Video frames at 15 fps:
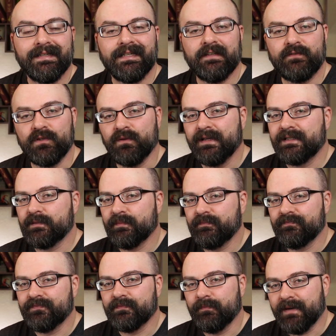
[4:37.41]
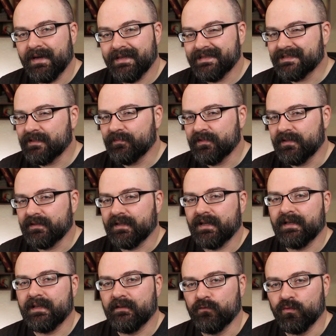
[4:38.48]
If you like to buy something that
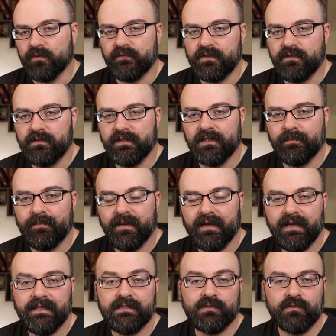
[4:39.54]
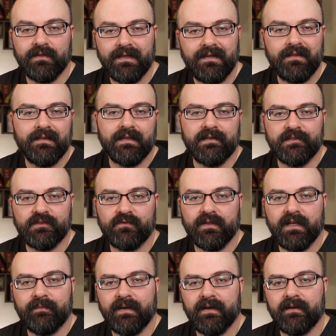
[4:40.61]
I have reviewed in the past, or anything else for
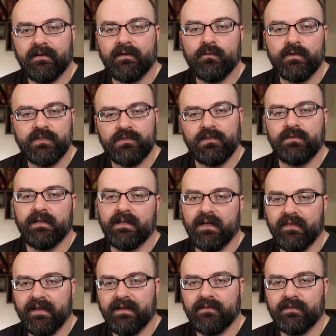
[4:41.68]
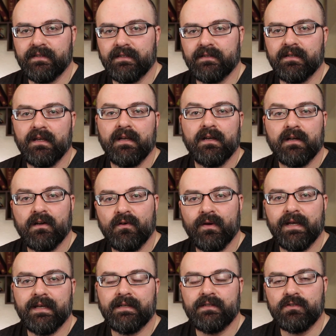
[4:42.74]
that matter, once you click on that link, go
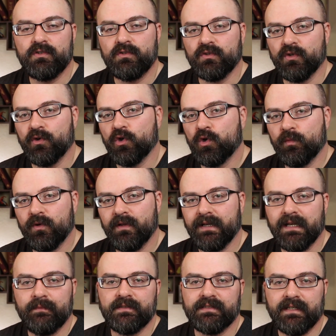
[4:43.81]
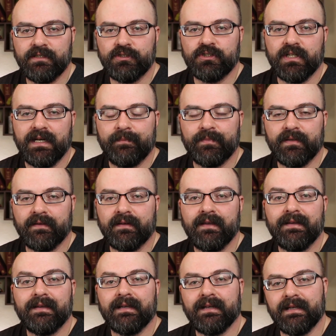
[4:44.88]
ahead and do your normal Amazon shopping,
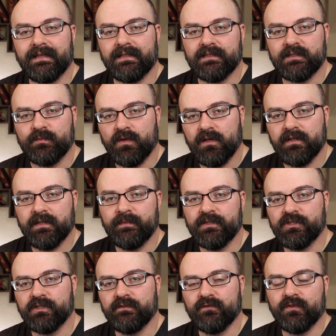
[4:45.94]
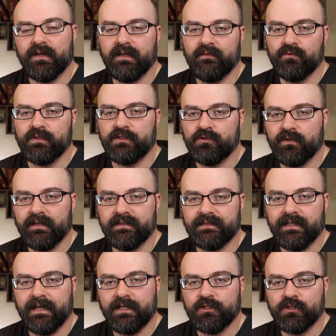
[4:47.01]
and I get a small commission for every
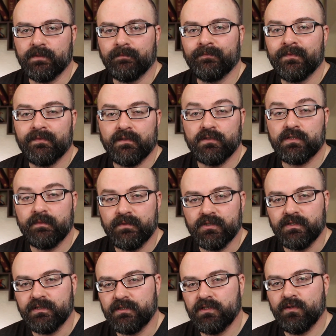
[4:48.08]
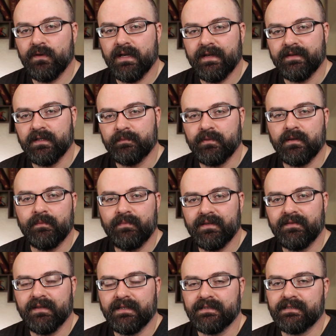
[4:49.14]
transaction. Those commissions do add up. A
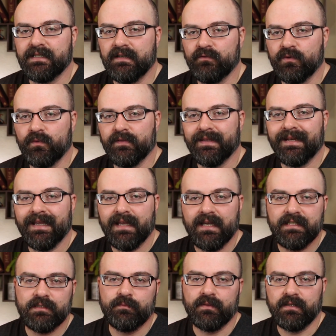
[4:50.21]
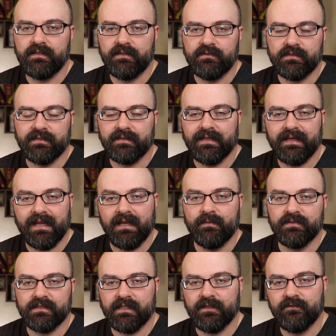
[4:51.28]
big thanks to everyone that has been using that
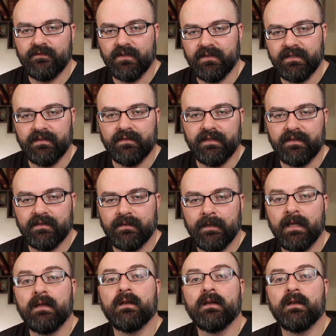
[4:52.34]
Amazon affiliate link.